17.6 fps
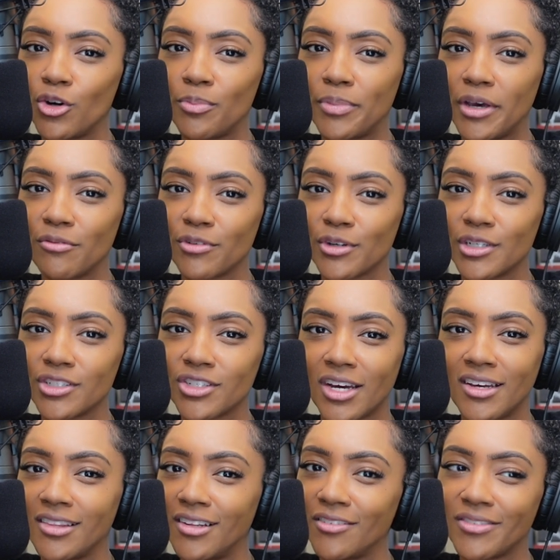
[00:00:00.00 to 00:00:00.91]
beverage.
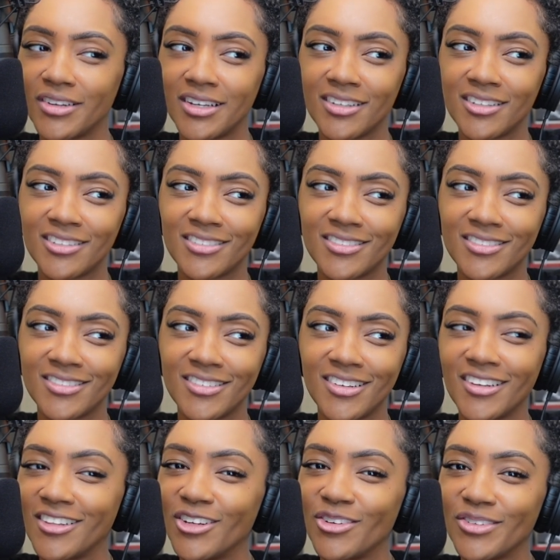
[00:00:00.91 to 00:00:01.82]
I love that.
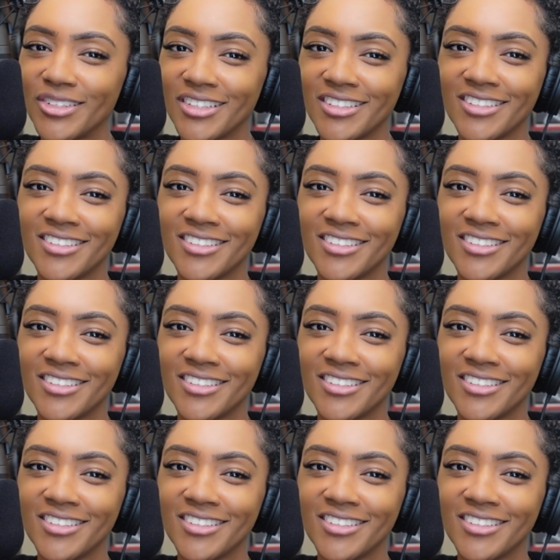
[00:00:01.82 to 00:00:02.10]
I love it.